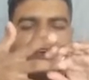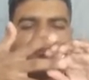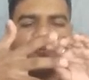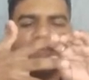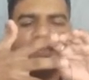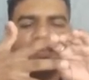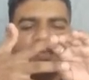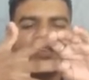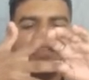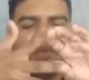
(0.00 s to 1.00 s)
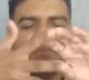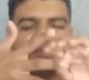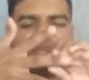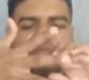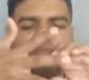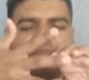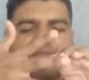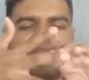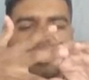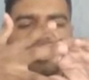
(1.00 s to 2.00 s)
When the epithelial
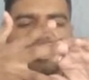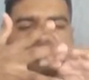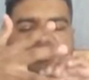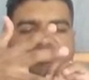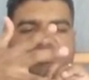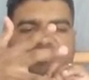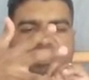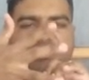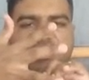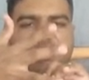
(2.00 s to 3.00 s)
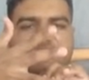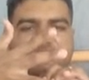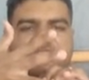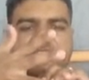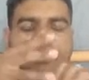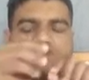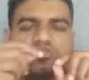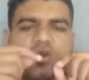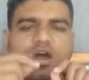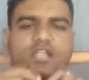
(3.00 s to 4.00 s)
barrier is in the stage conditions,
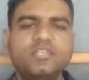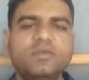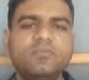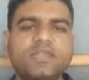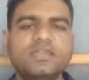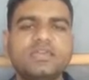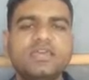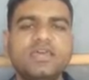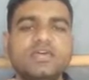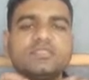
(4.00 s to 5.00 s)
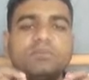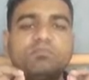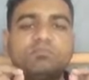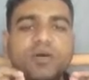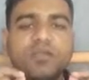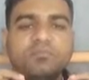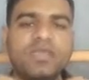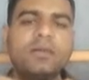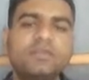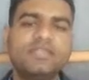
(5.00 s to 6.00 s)
so ultimately the
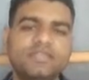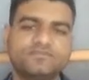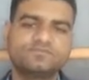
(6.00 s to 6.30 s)
permeability